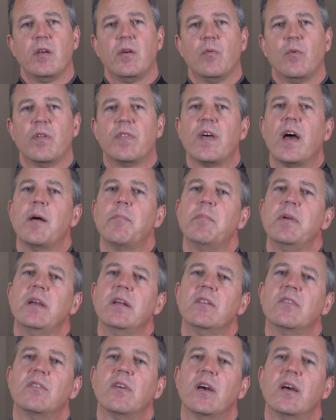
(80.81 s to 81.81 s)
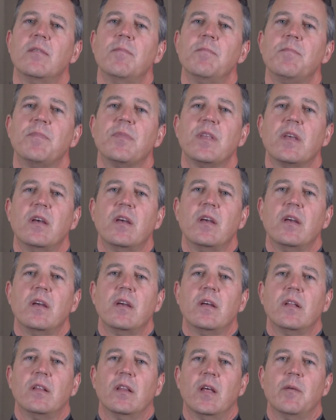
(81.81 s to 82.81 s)
With that being said,
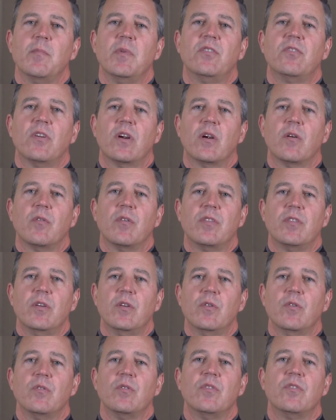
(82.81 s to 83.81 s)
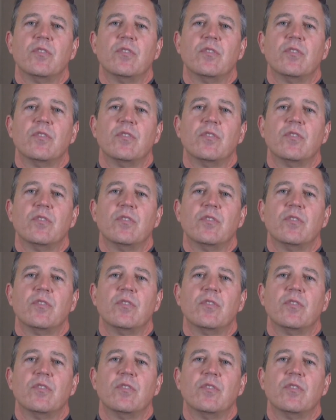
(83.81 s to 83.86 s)
let me share with you